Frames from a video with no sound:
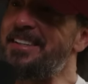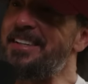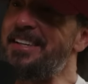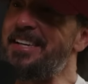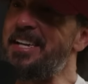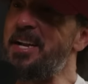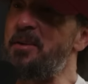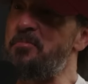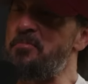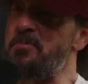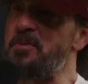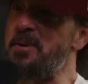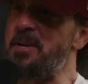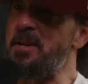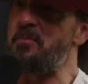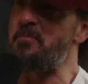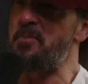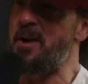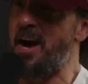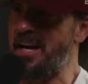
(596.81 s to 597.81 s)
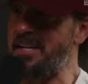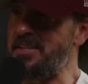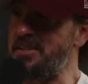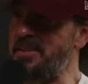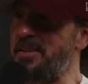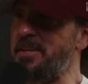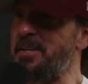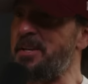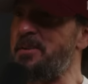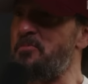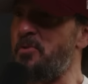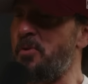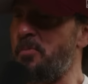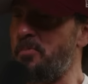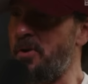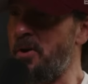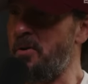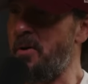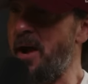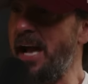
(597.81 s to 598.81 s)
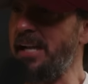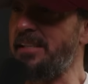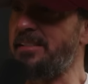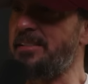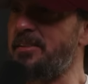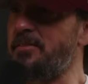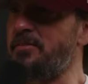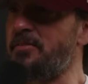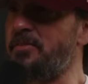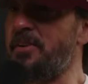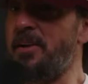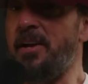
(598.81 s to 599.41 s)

and I'm kinder and I'm more proactive,